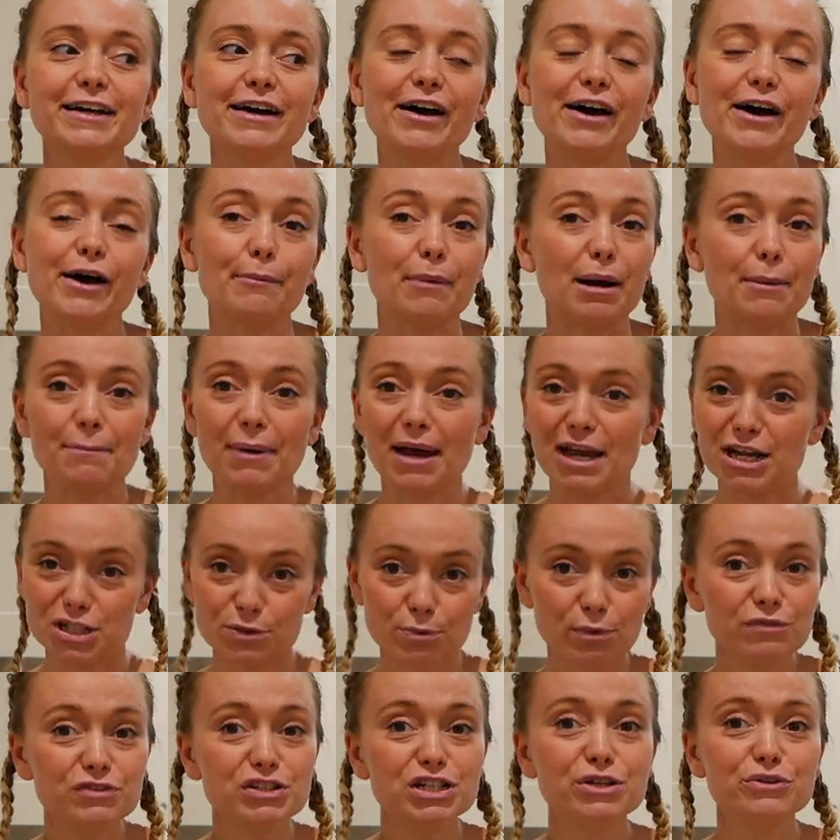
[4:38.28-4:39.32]
I'm patient
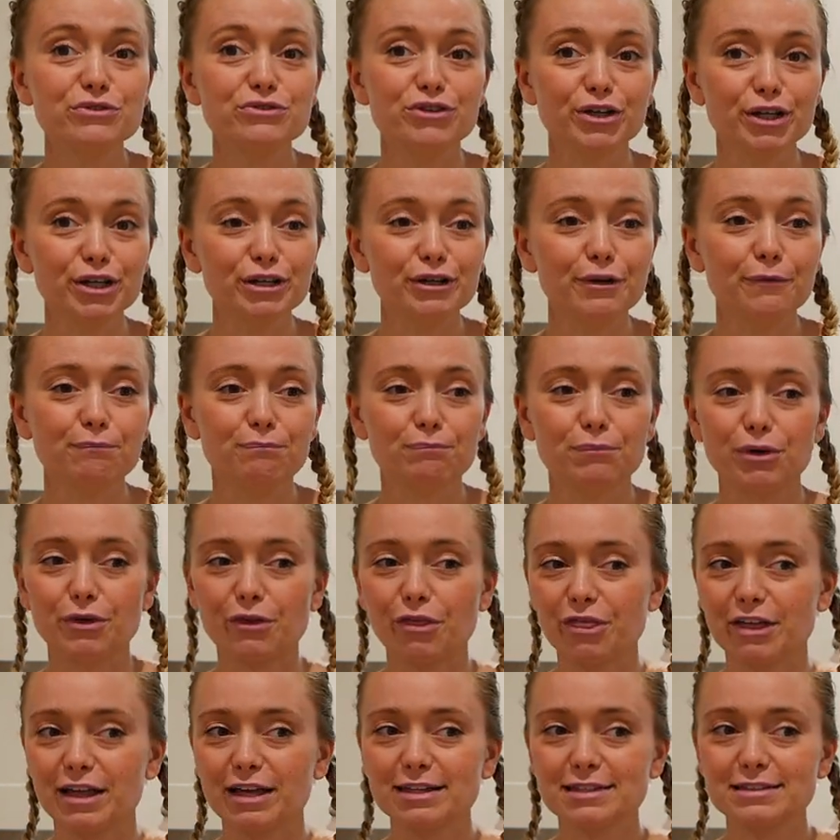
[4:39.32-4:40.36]
with children,
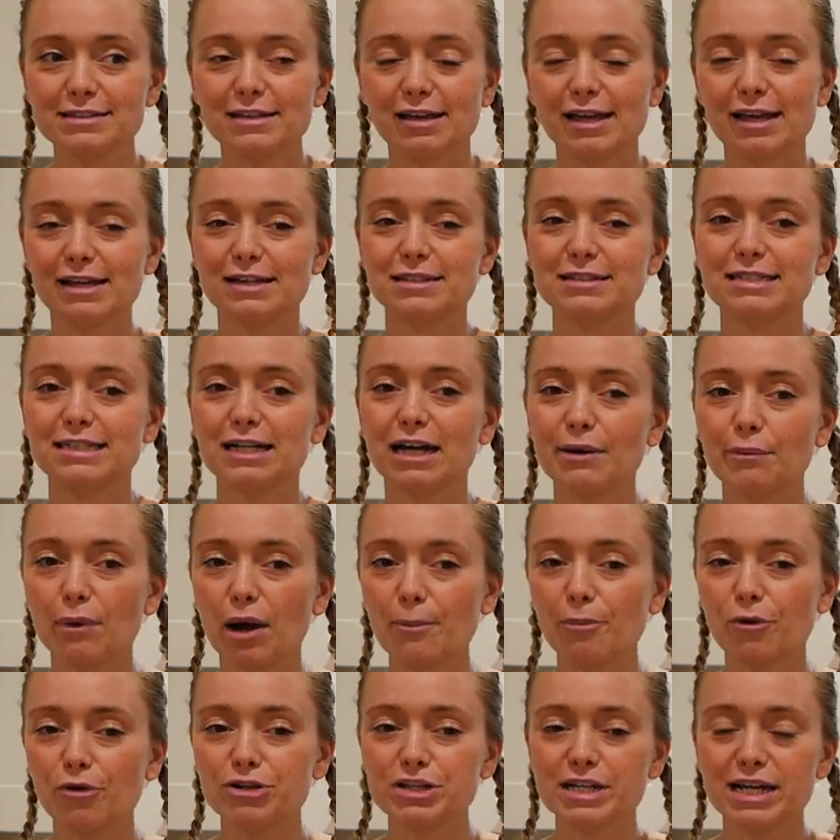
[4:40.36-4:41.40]
but things like
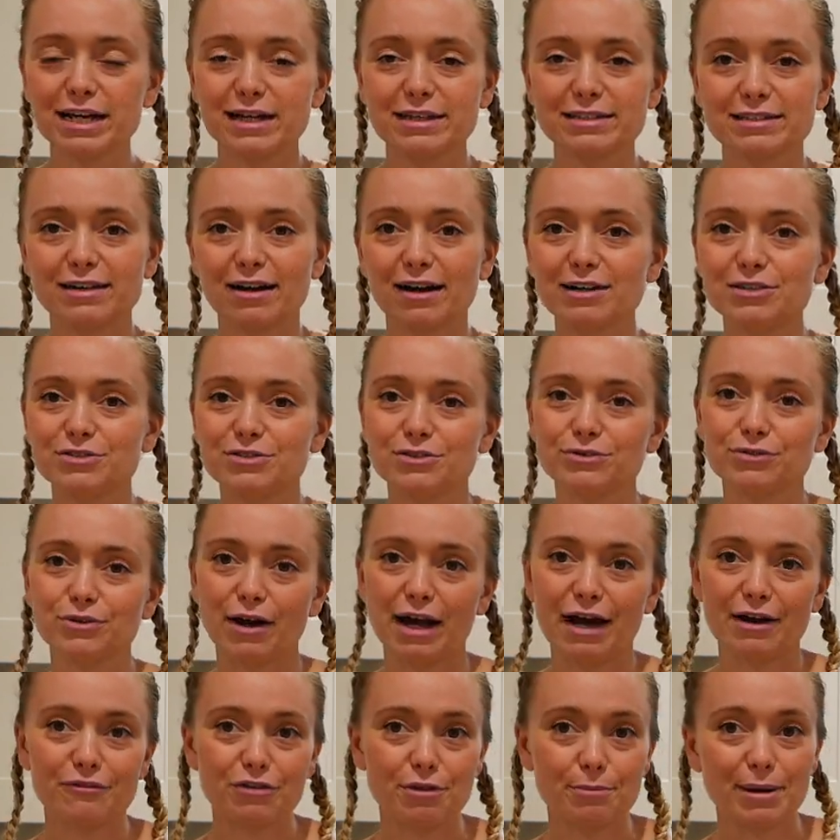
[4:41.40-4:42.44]
DIY projects, I do not
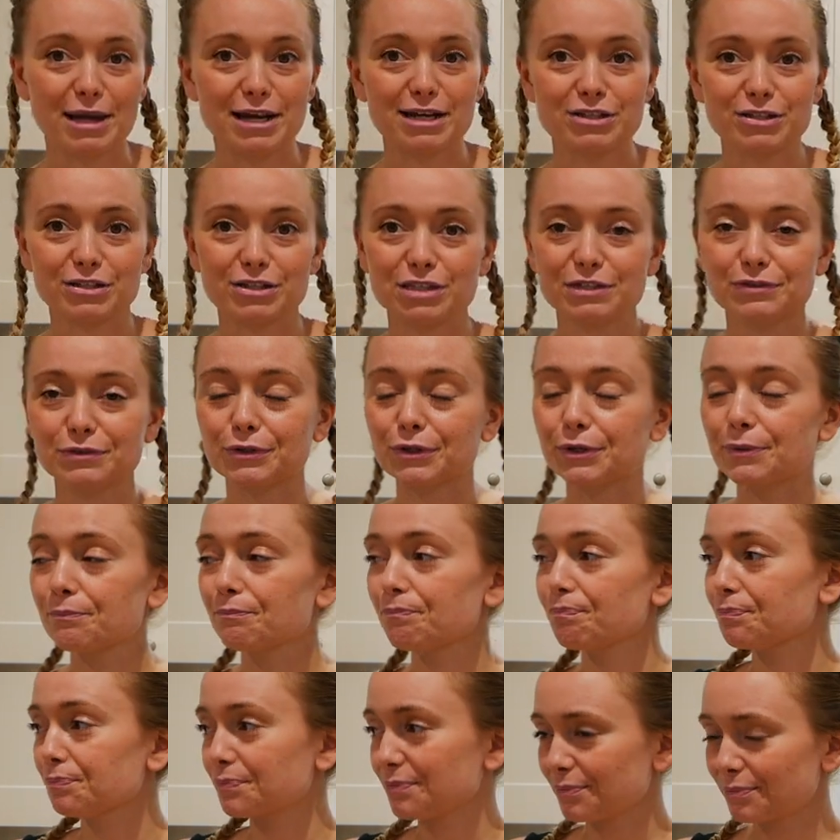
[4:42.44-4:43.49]
have the patience for.
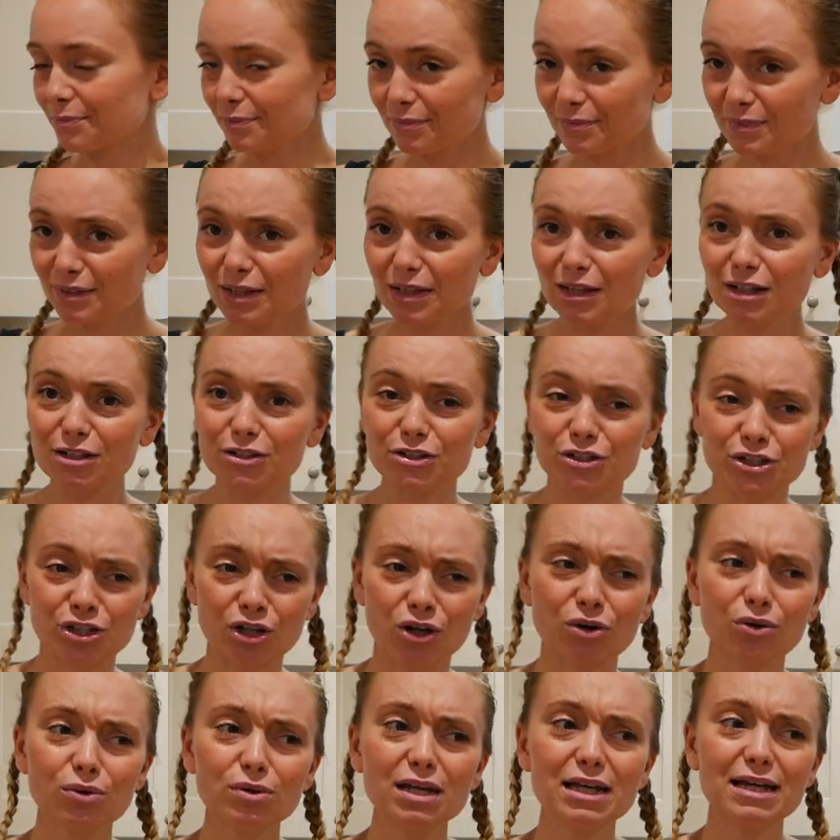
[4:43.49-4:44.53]

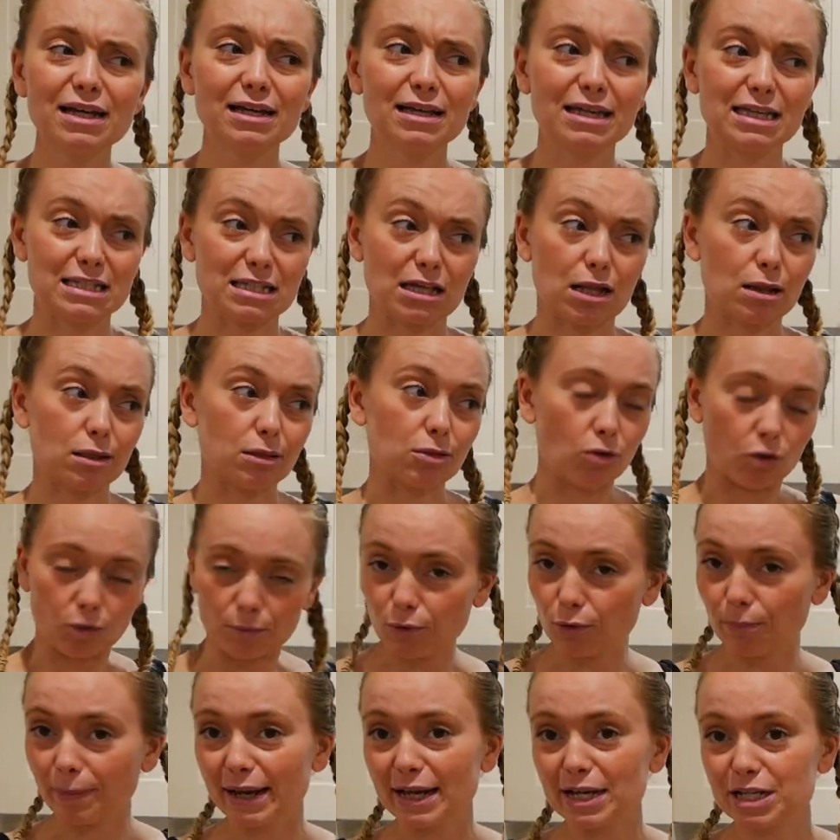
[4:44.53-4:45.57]
Joel is a lot
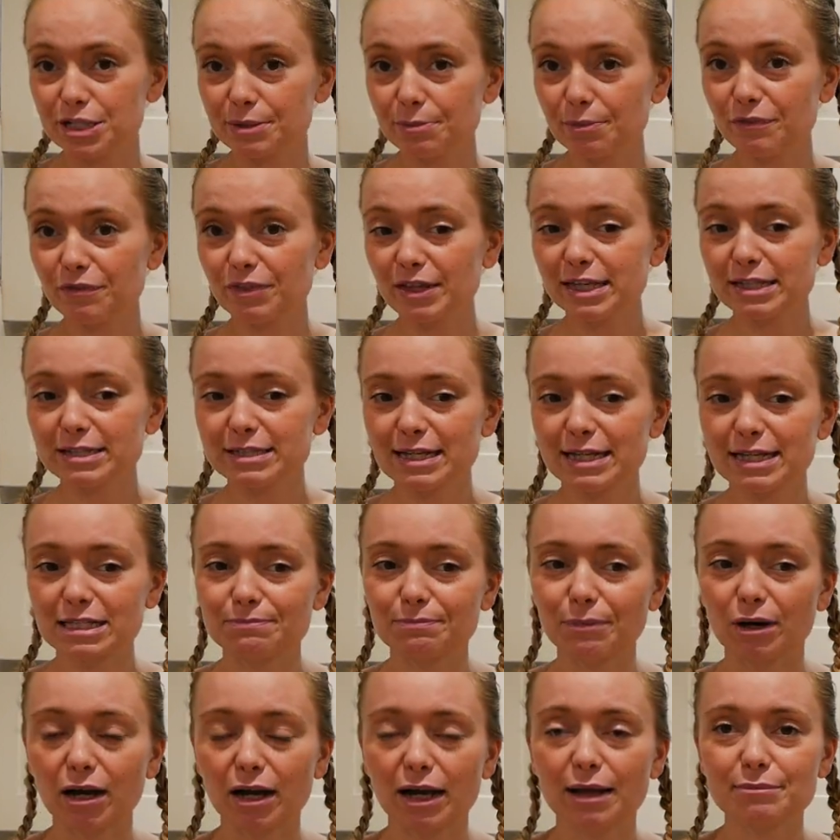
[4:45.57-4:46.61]
more patient with these things,
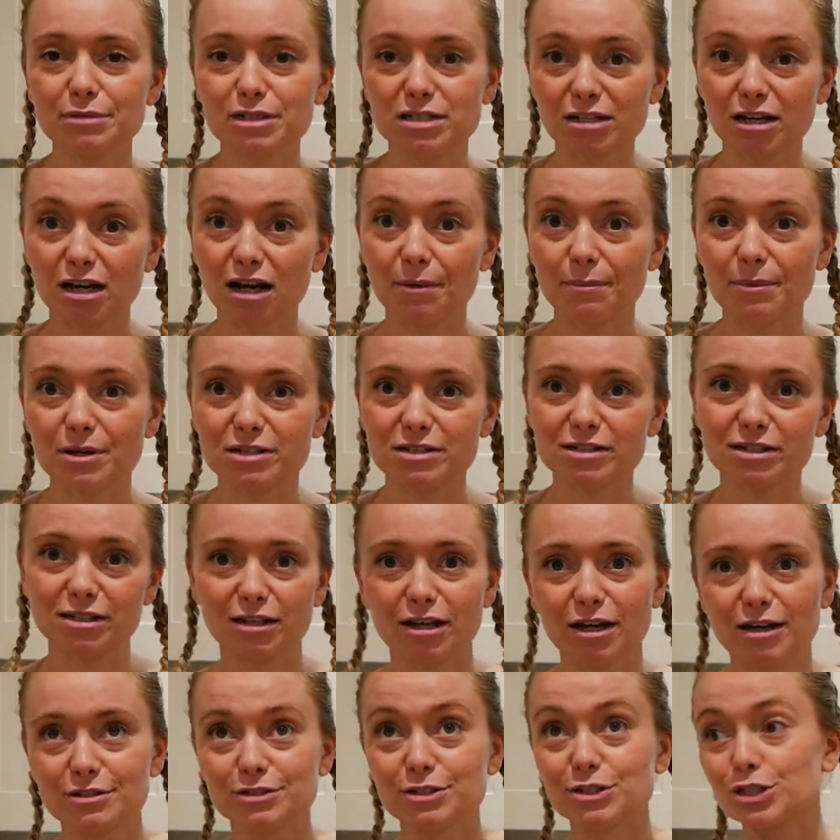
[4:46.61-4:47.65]
but I'm determined to
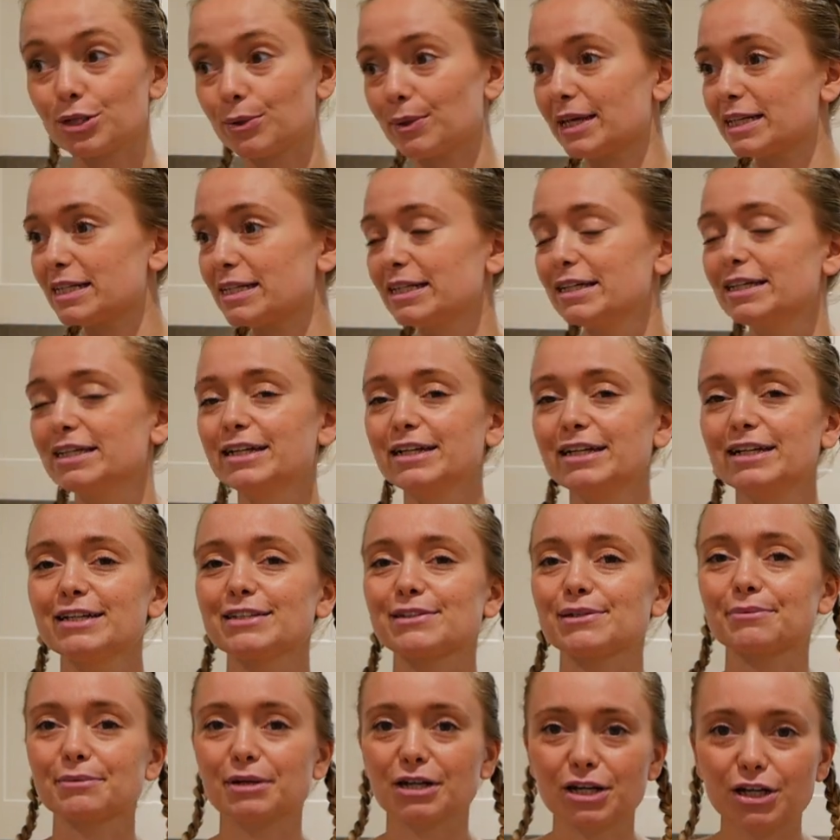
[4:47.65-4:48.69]
learn to do it.
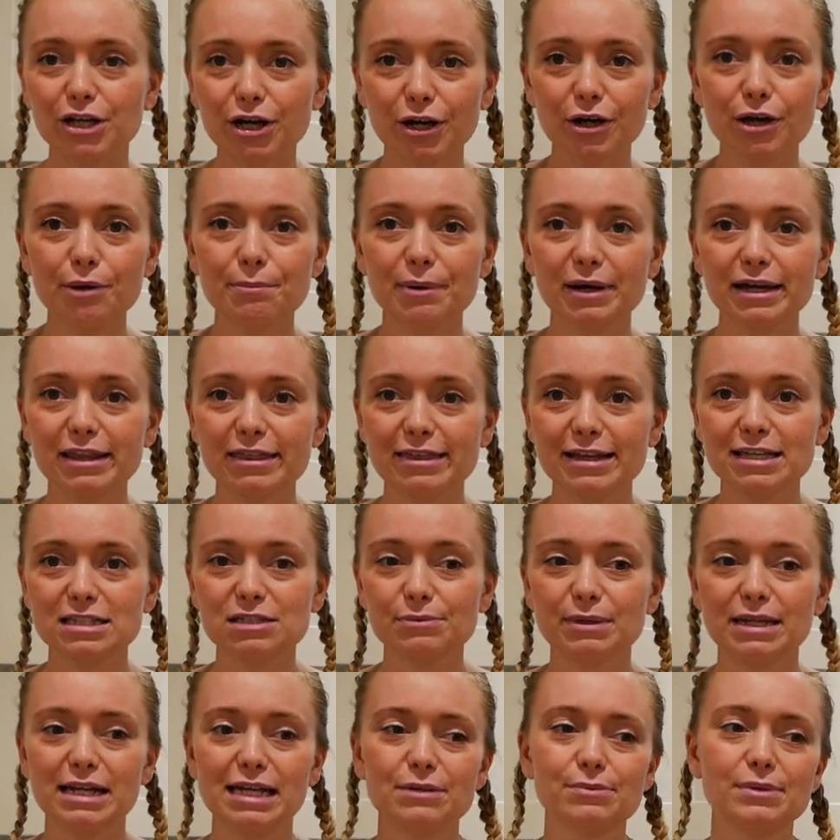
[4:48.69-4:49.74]
So I'm gonna go buy the things that
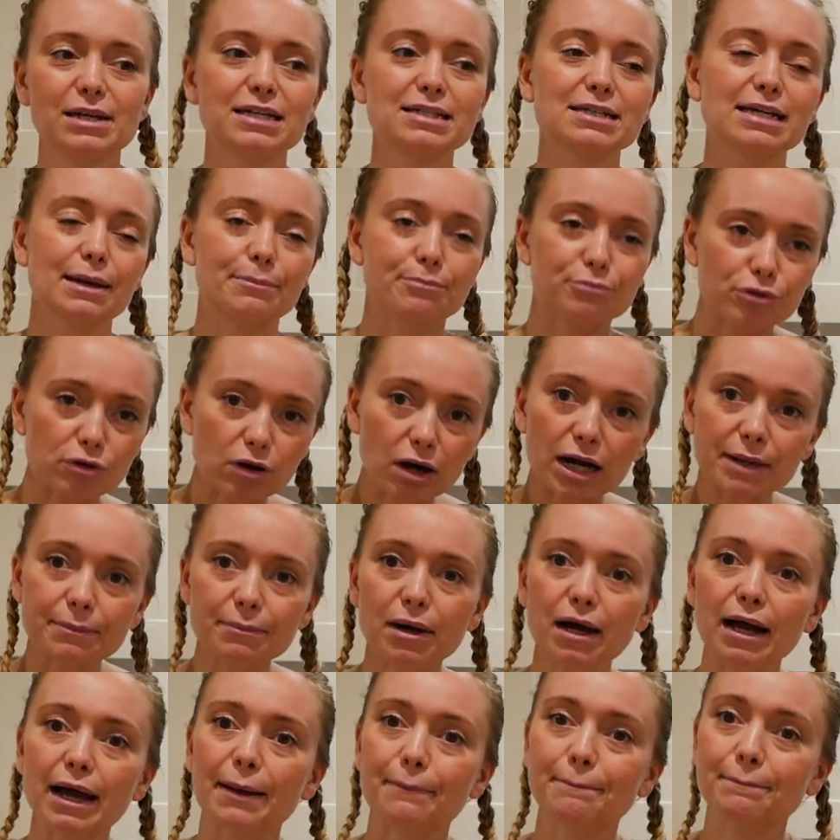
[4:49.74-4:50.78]
we need. We need to get
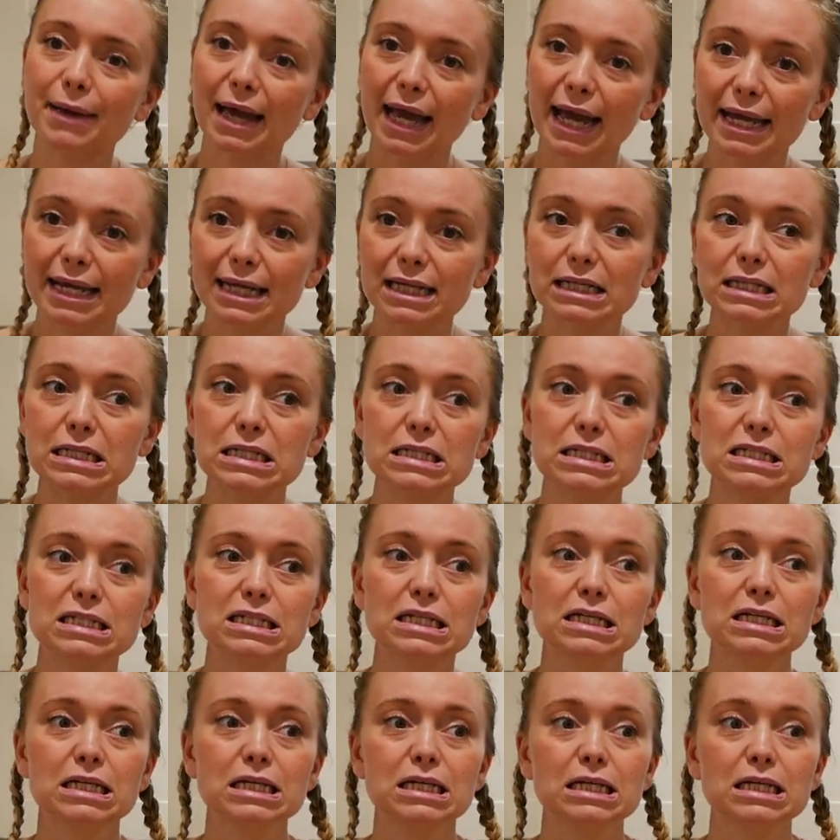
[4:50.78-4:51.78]
primer and paint,